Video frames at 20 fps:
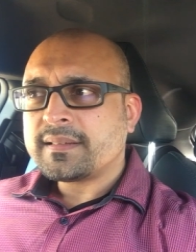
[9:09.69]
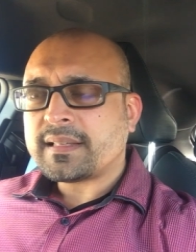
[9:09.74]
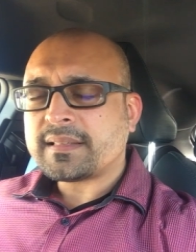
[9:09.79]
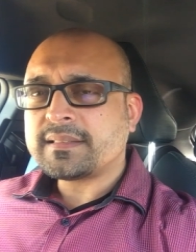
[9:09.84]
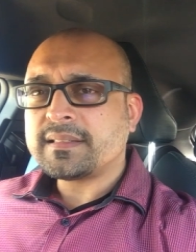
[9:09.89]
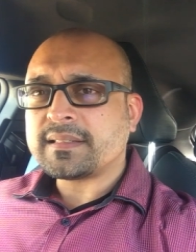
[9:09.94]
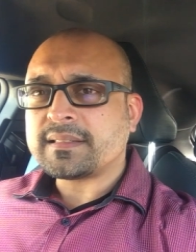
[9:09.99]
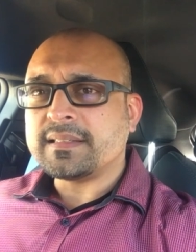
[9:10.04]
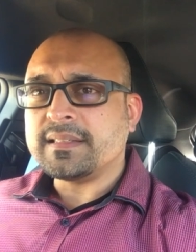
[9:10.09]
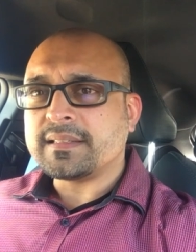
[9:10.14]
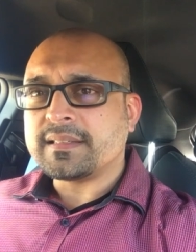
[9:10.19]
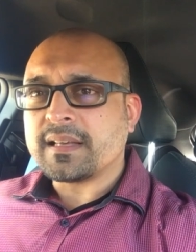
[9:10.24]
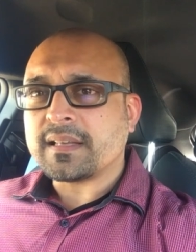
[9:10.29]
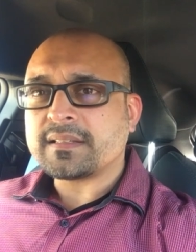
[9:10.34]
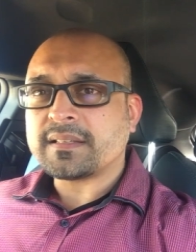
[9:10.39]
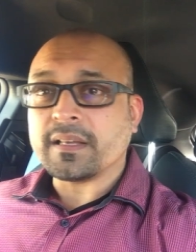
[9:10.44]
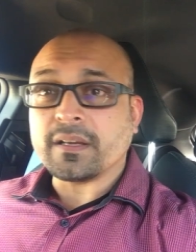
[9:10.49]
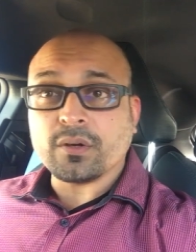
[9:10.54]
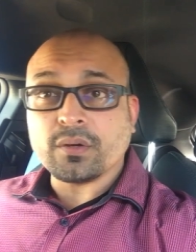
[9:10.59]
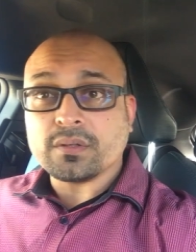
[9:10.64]
That's just
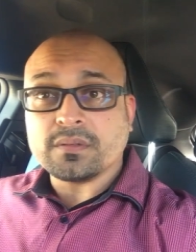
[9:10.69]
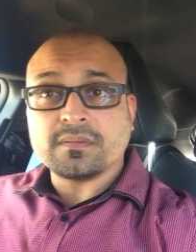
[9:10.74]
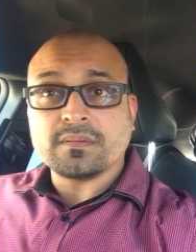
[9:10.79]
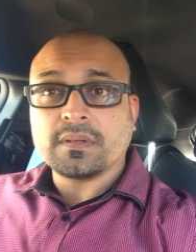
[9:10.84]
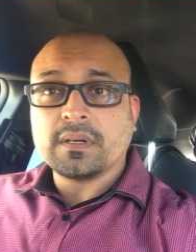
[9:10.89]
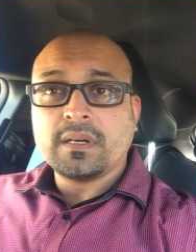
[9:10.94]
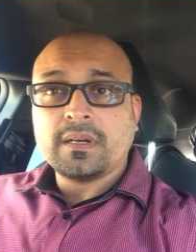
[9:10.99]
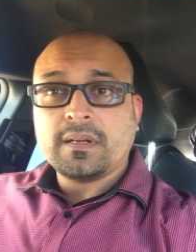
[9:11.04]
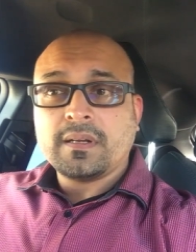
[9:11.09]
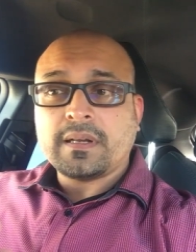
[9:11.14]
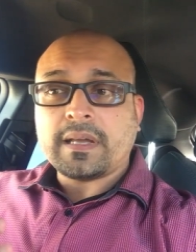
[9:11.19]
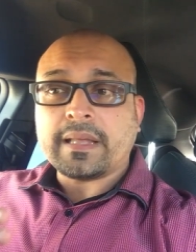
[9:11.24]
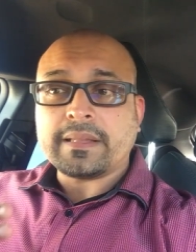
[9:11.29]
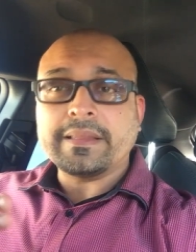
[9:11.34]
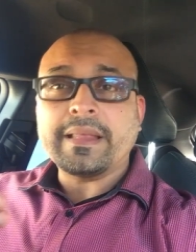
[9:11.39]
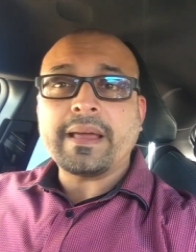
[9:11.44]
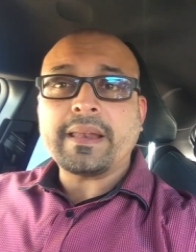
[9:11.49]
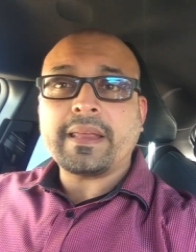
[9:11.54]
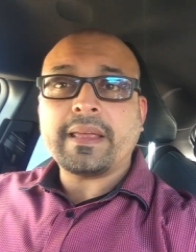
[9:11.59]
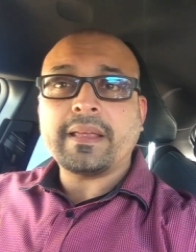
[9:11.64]
disgusting, because
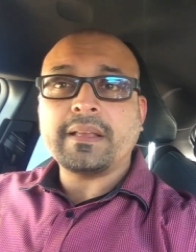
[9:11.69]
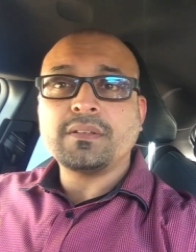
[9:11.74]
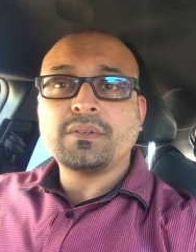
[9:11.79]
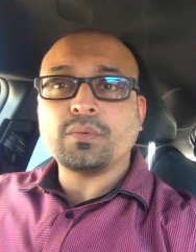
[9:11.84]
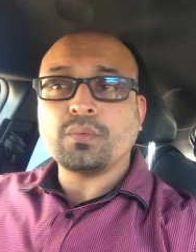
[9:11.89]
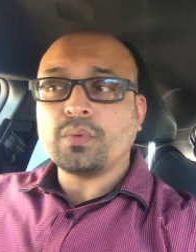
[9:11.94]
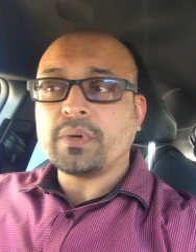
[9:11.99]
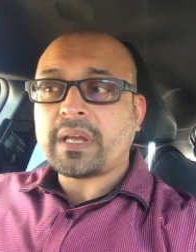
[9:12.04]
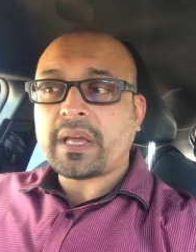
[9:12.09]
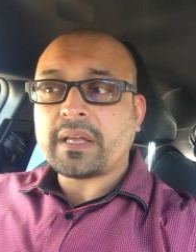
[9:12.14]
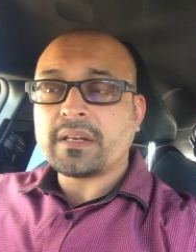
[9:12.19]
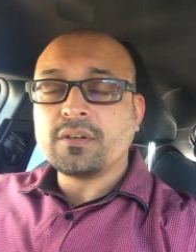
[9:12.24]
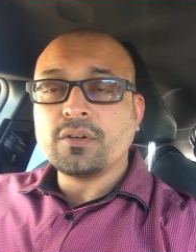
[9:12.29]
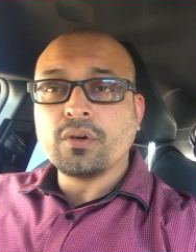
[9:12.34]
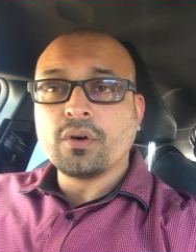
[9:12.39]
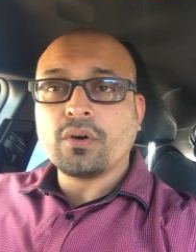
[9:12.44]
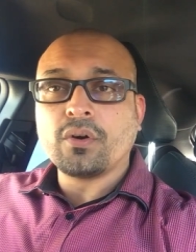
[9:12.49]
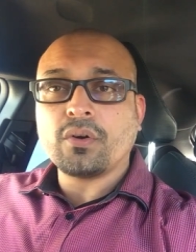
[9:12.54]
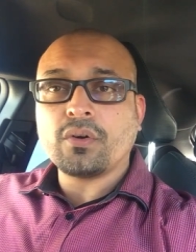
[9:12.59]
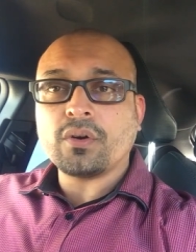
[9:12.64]
at that age, we had
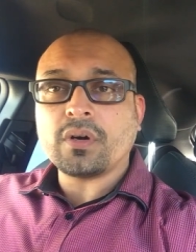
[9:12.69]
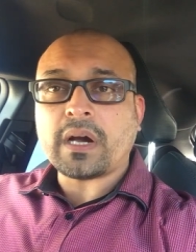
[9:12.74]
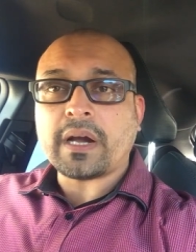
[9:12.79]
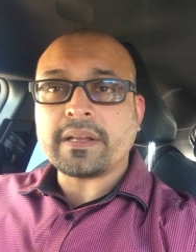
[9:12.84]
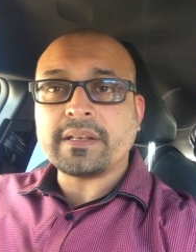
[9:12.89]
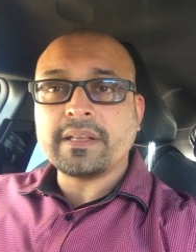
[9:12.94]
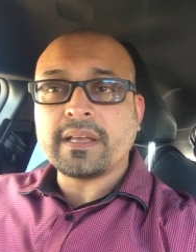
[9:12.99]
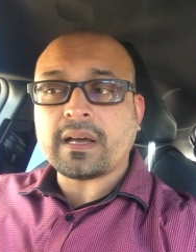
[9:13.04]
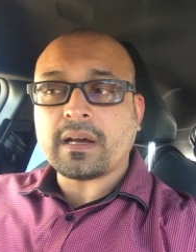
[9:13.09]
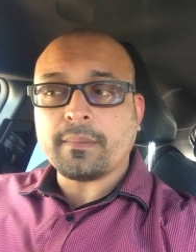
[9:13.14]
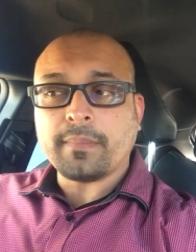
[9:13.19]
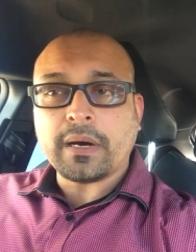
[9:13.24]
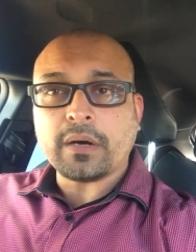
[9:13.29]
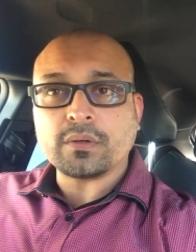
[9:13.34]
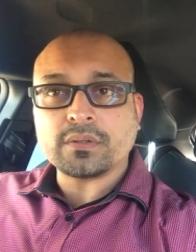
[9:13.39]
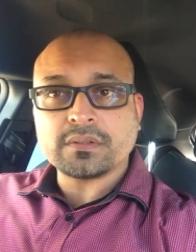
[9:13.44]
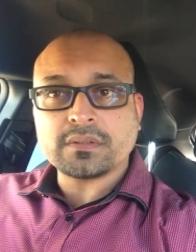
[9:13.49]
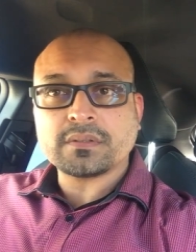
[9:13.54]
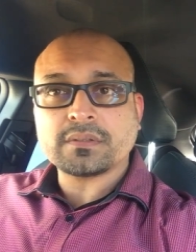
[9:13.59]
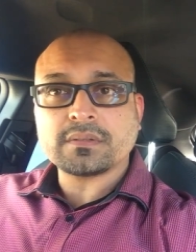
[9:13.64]
no idea
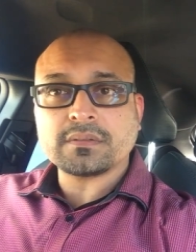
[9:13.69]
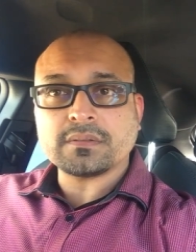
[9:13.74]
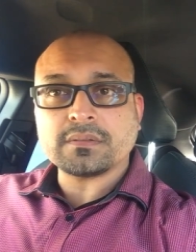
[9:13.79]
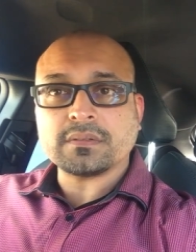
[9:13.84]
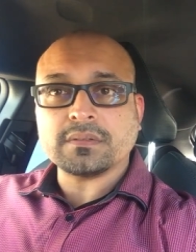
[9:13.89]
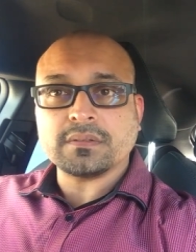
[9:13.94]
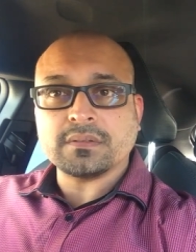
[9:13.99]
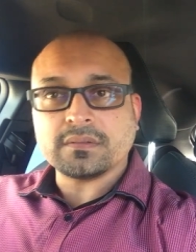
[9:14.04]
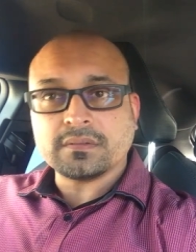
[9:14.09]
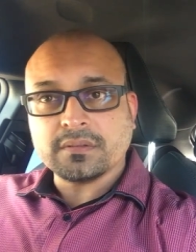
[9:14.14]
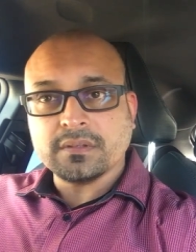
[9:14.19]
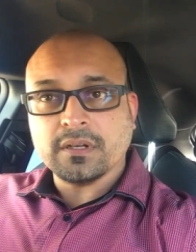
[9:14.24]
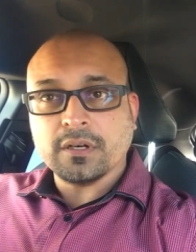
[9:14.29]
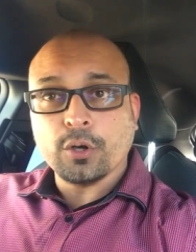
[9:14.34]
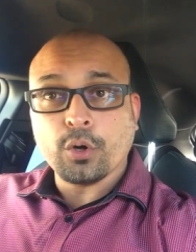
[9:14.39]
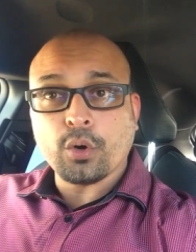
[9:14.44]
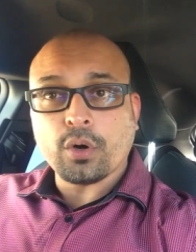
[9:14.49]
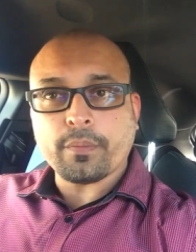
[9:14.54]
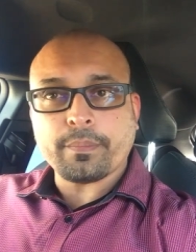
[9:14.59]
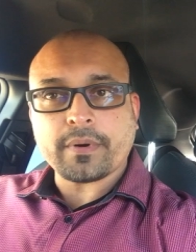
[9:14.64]
about the
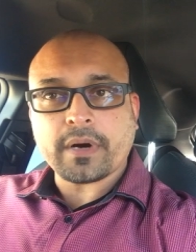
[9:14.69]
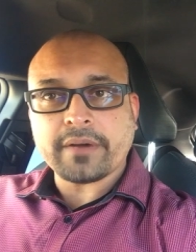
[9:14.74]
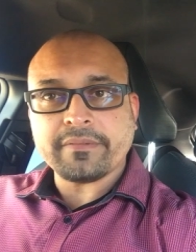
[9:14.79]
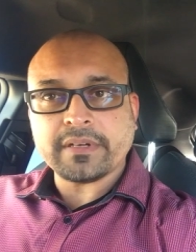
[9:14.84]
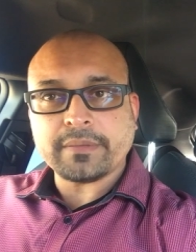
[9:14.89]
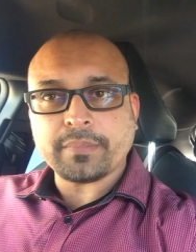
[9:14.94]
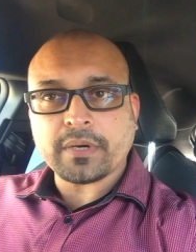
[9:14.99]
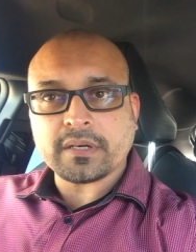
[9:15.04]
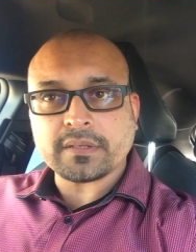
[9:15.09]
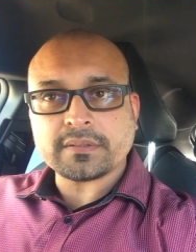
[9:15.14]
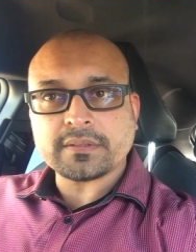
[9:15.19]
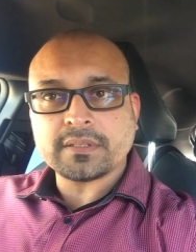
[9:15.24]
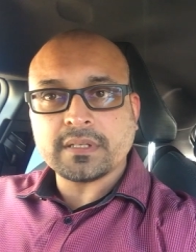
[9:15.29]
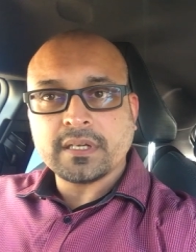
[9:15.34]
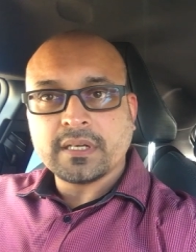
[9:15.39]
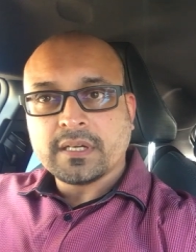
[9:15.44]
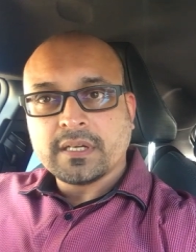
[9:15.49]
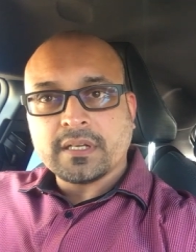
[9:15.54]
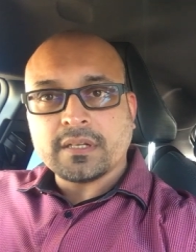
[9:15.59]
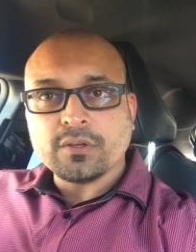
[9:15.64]
lower private parts
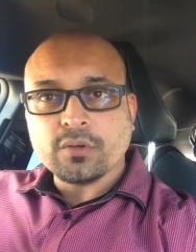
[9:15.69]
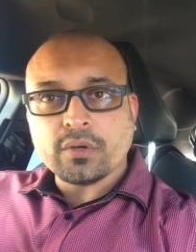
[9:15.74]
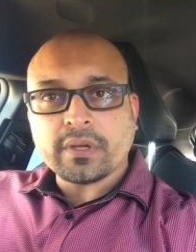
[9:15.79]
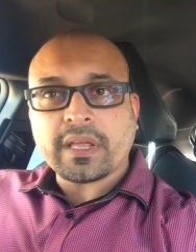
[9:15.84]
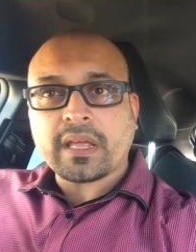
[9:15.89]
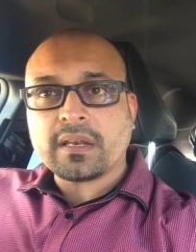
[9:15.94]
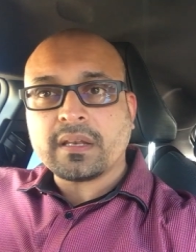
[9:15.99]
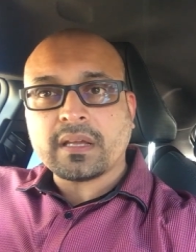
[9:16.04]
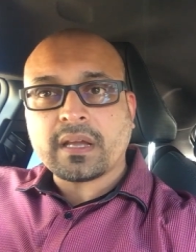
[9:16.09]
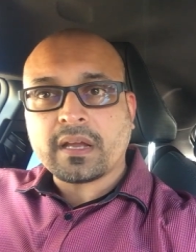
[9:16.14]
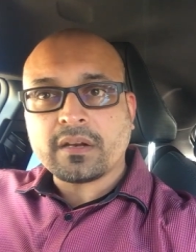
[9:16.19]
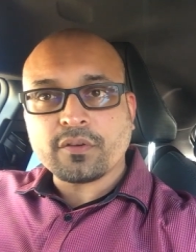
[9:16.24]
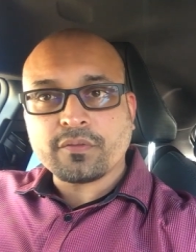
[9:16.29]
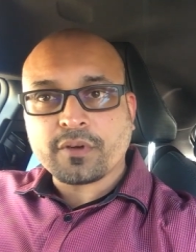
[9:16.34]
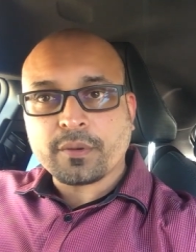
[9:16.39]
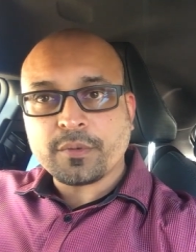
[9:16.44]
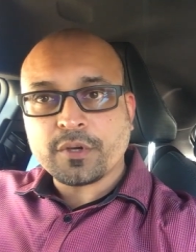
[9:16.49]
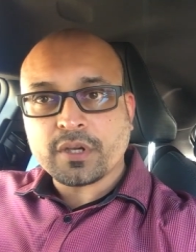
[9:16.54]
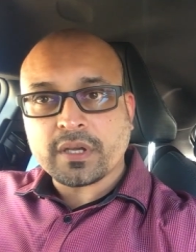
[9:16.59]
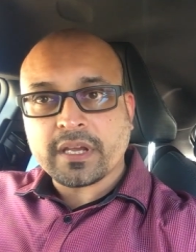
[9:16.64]
doing any kind of
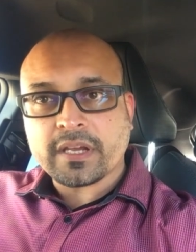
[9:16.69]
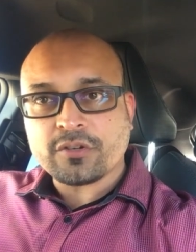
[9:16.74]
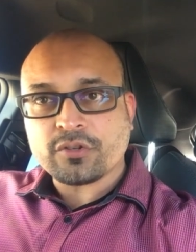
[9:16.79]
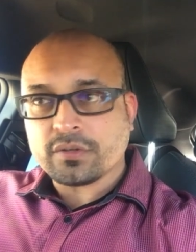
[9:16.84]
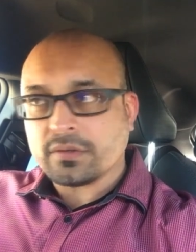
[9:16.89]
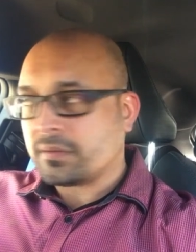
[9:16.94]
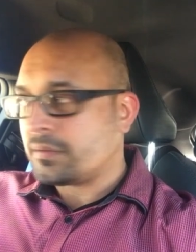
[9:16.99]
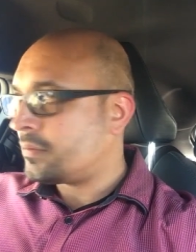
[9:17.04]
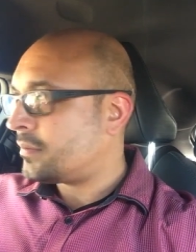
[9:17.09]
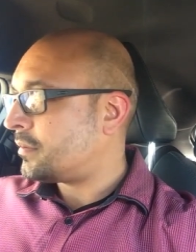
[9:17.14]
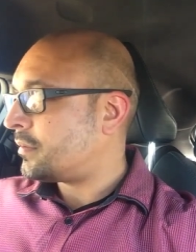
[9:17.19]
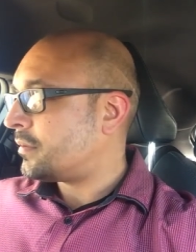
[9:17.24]
communication.